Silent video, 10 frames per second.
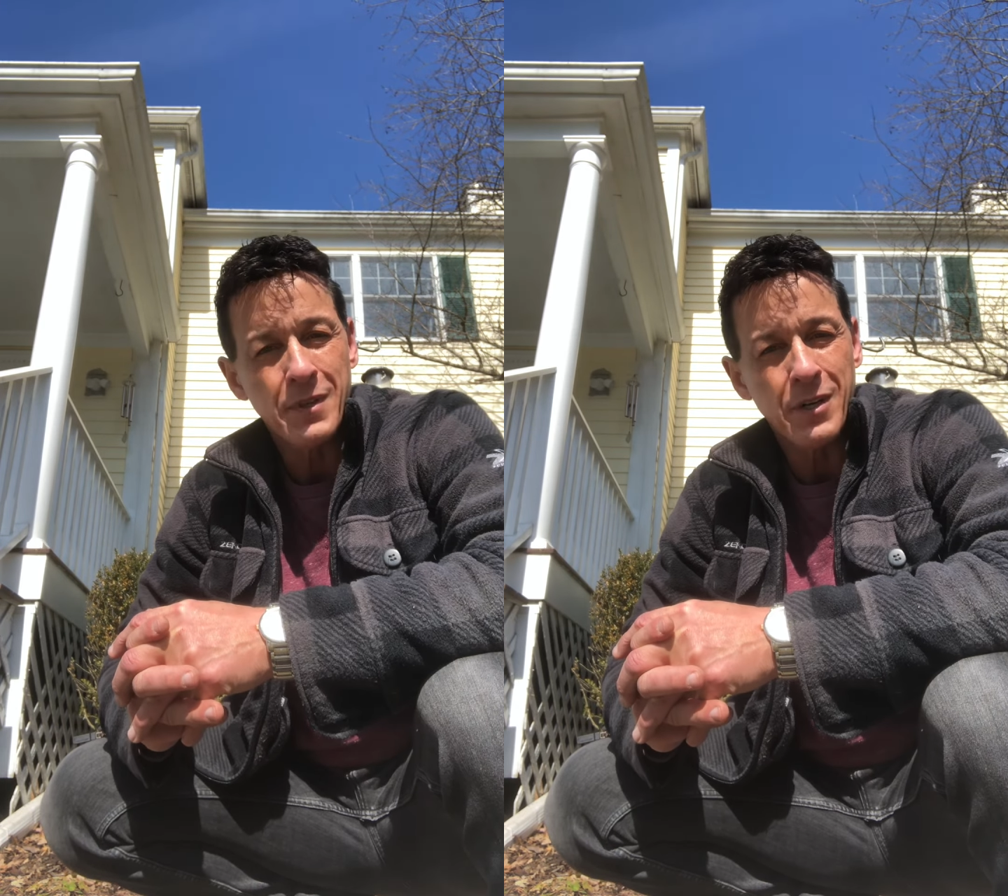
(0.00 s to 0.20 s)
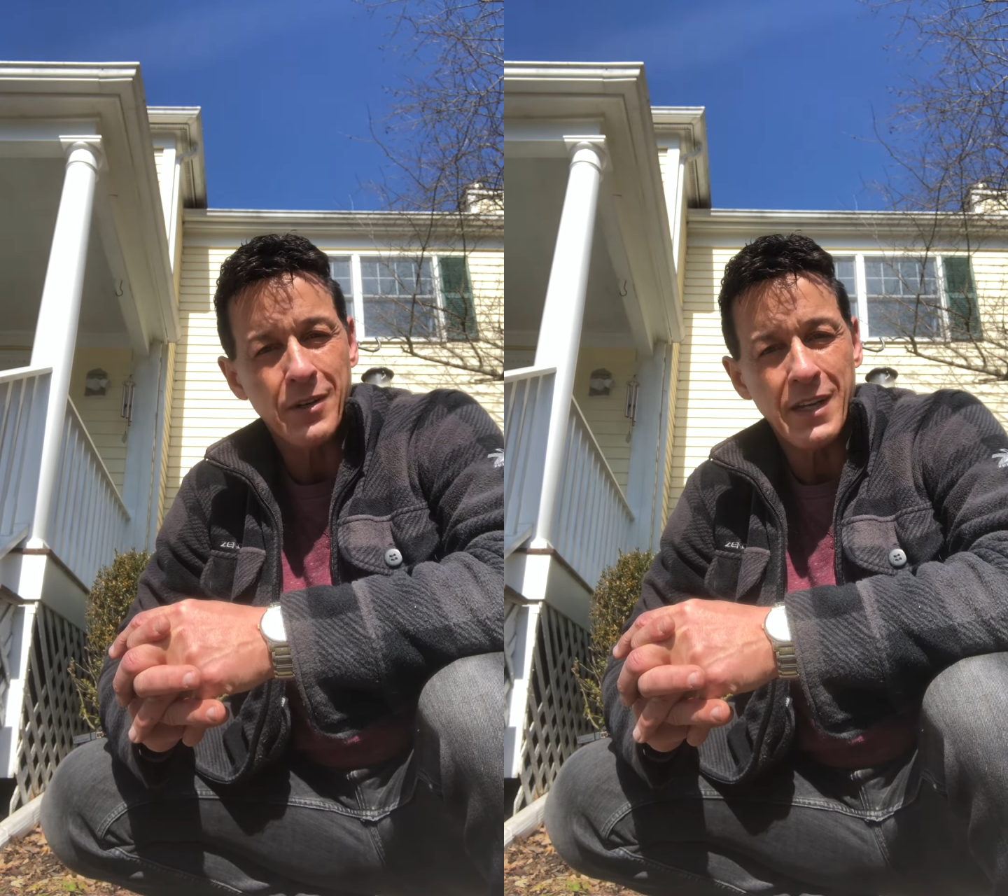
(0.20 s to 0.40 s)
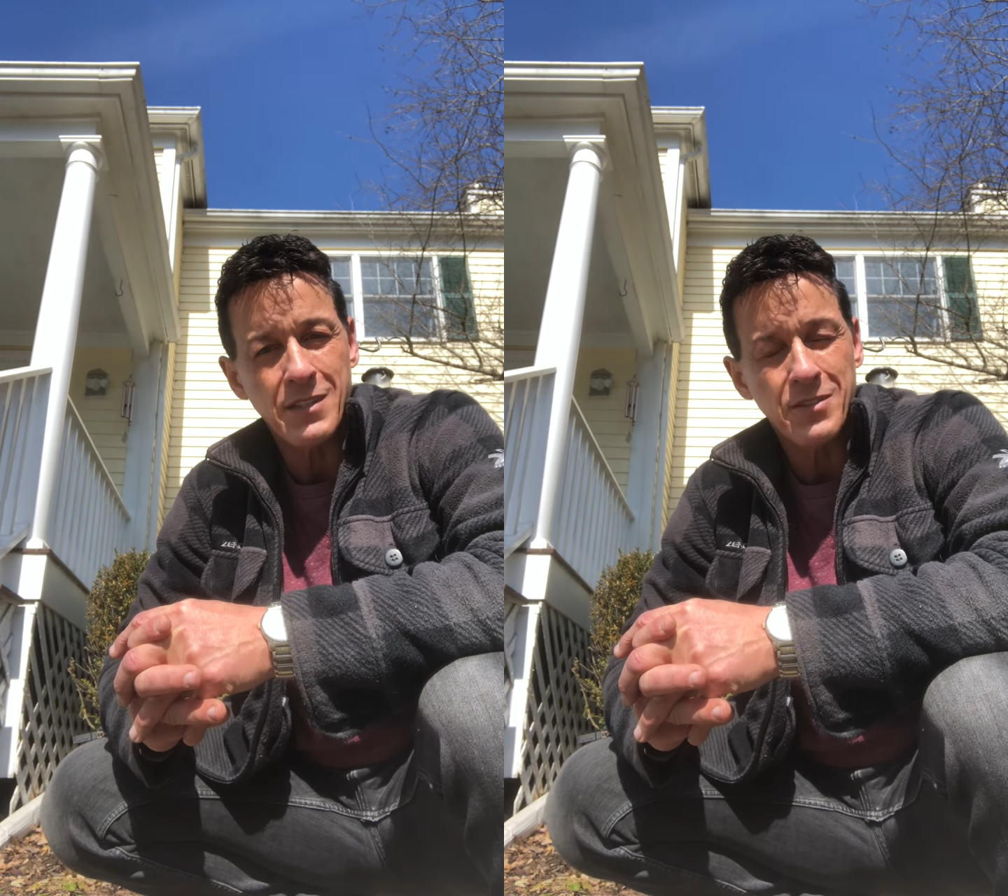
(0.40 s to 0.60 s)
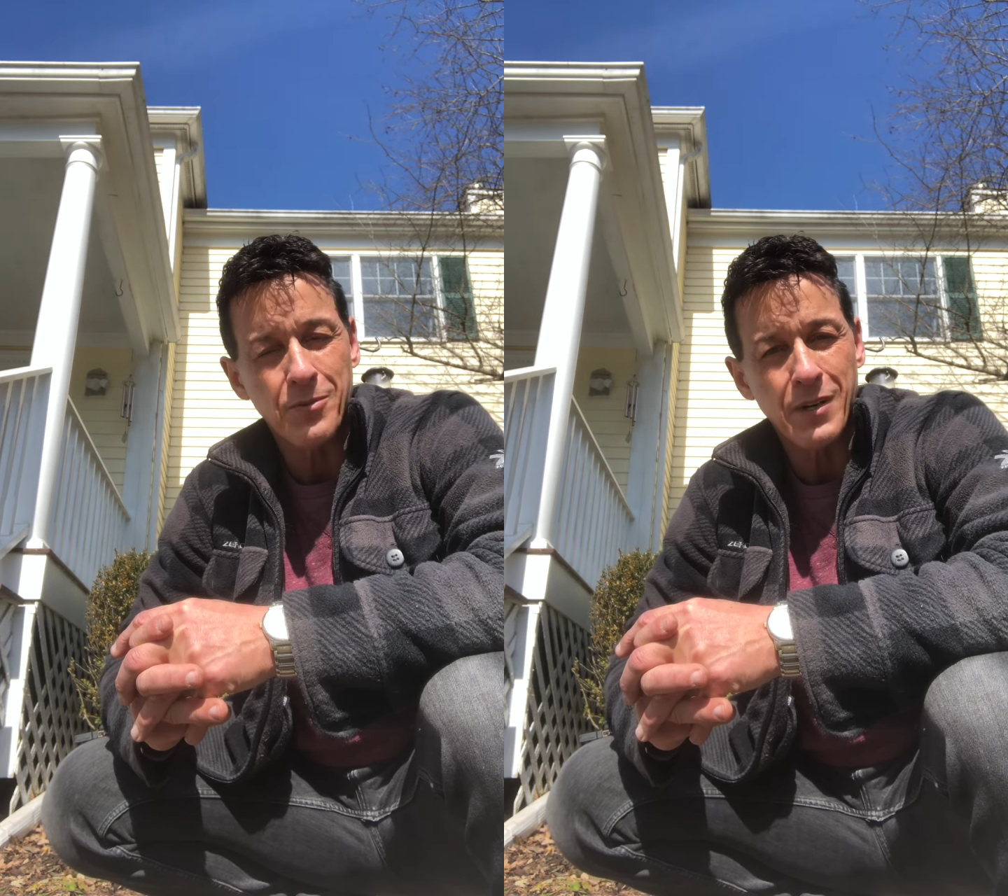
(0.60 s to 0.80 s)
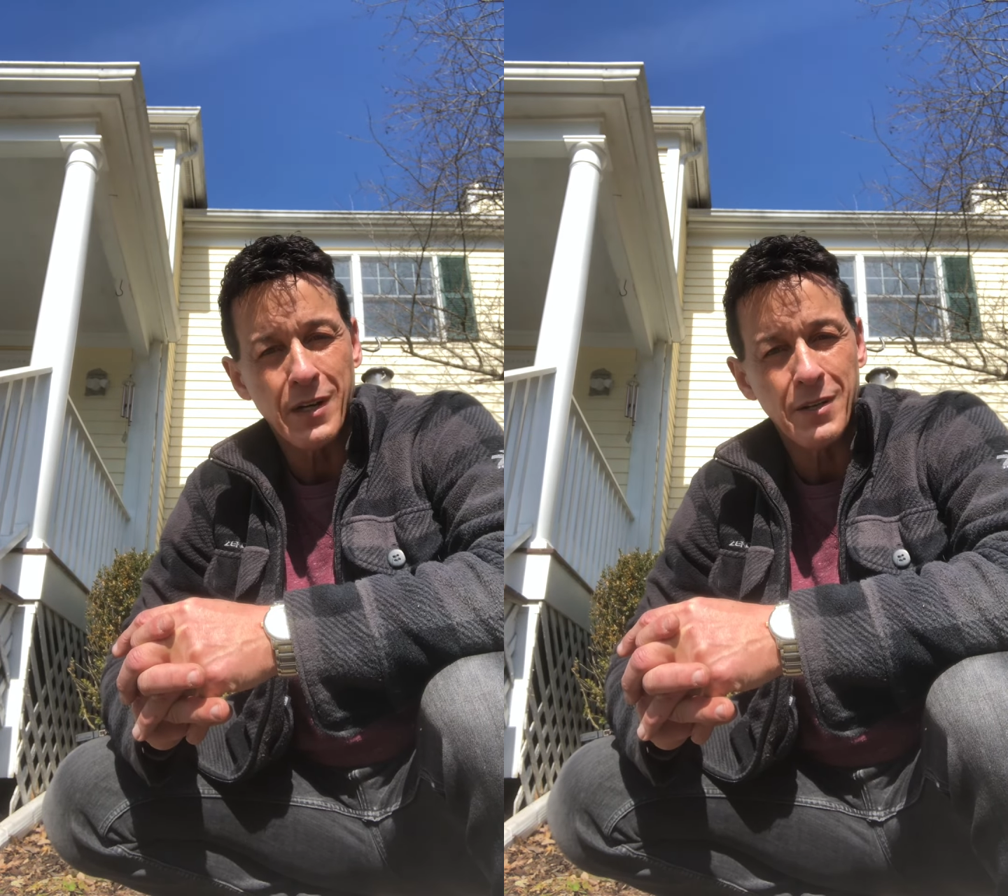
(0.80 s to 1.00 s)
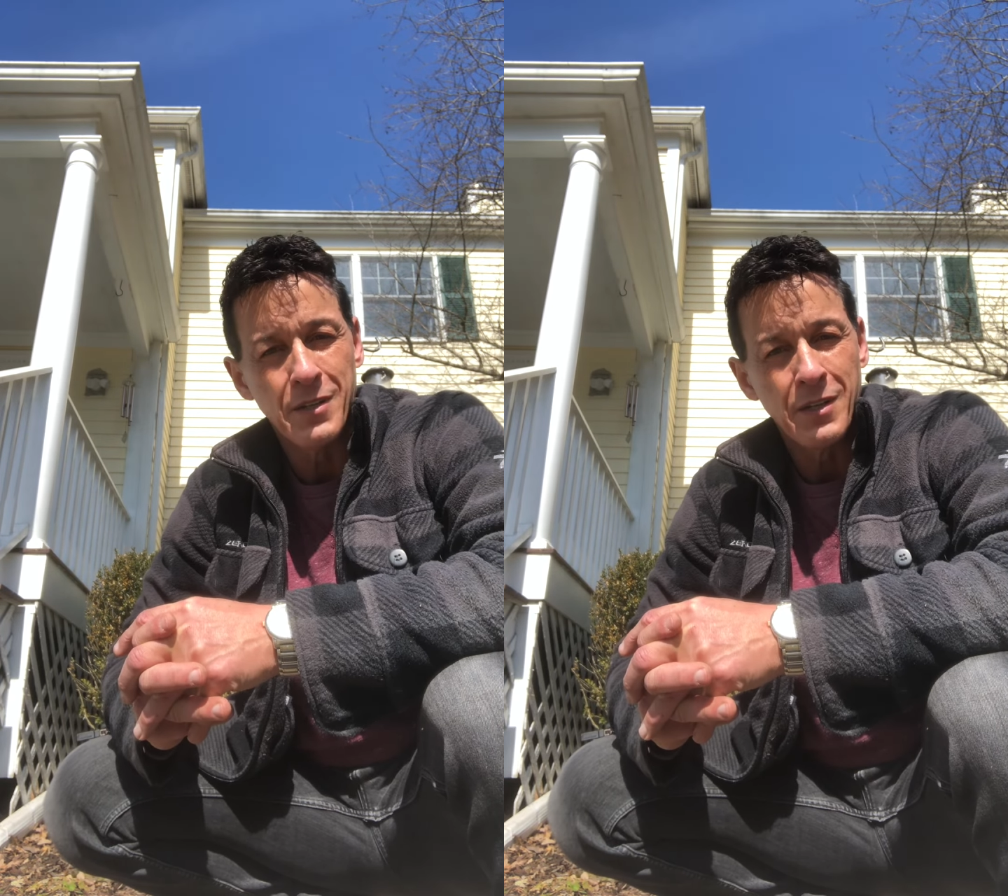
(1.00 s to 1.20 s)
Okay, so